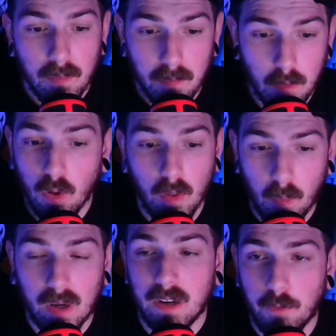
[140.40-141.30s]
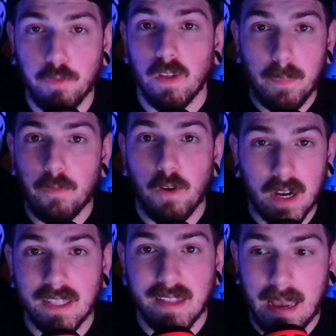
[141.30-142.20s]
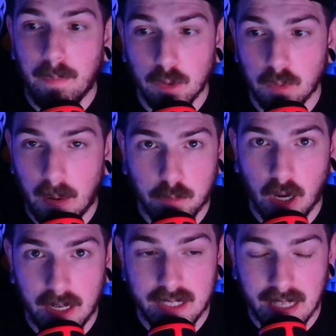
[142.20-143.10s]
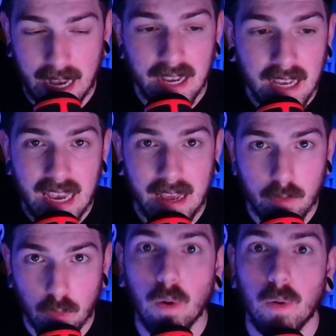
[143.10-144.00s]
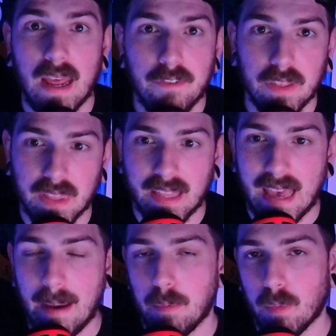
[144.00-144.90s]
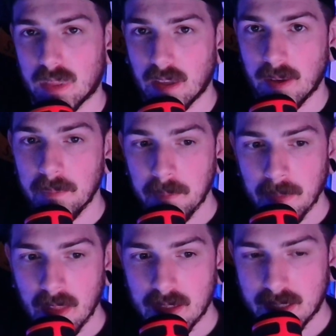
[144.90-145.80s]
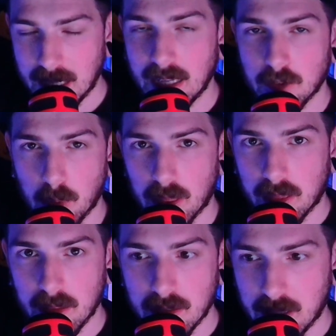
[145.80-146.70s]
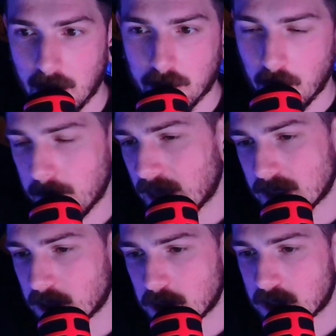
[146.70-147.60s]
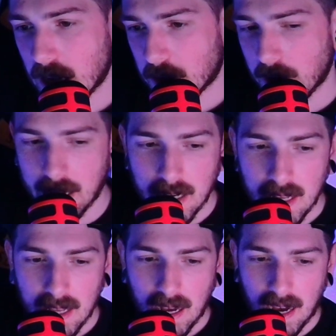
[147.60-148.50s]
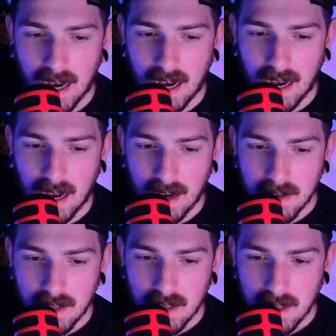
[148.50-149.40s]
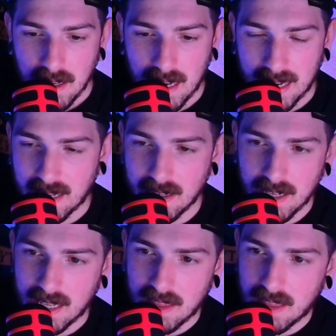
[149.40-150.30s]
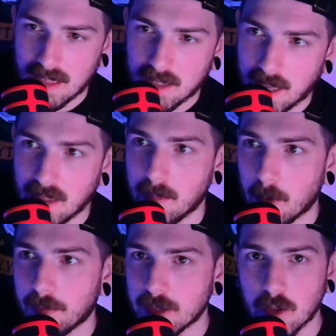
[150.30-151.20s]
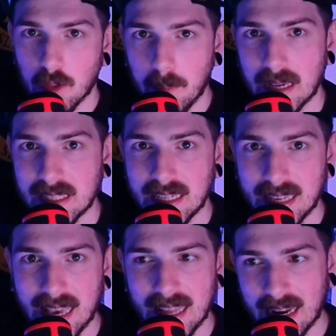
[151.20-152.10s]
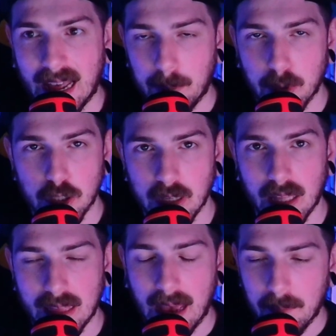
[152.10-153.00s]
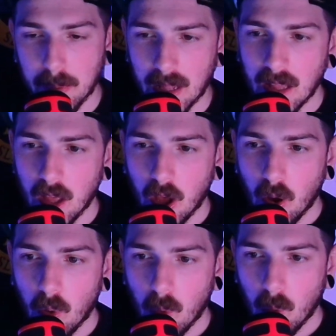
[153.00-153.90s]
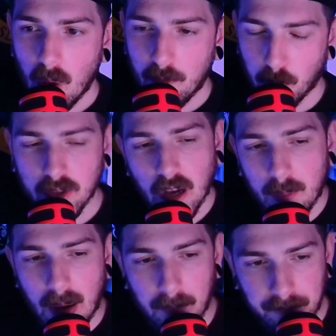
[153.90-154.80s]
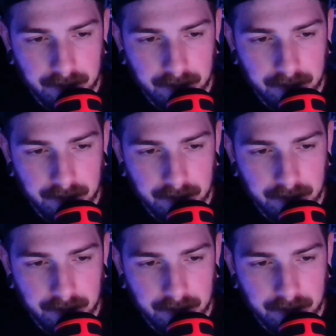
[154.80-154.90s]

Nolan wanted to flip a fucking table is what I'm trying to say and ruin everything that happened with the scenes with Scarecrow because they're just not great. And Cillian Murphy's doing the best that he can, and I appreciate that. But if we're talking about